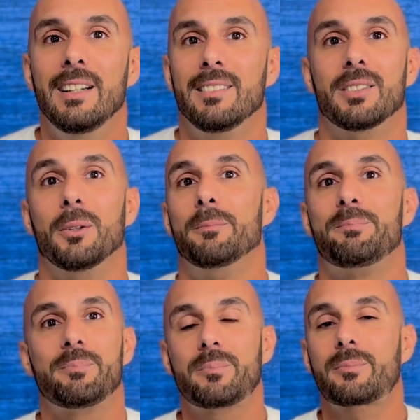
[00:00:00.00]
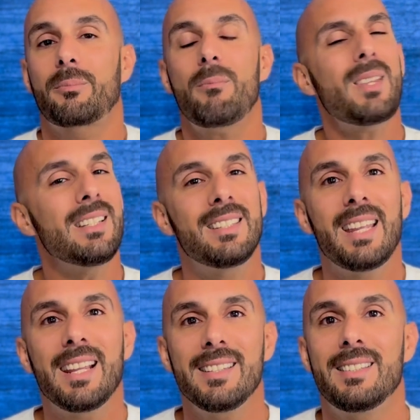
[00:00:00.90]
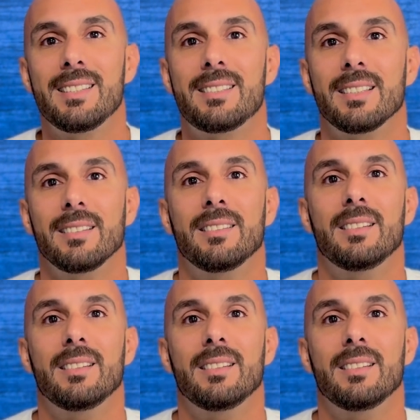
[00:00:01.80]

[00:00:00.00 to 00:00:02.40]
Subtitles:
So stay consistent.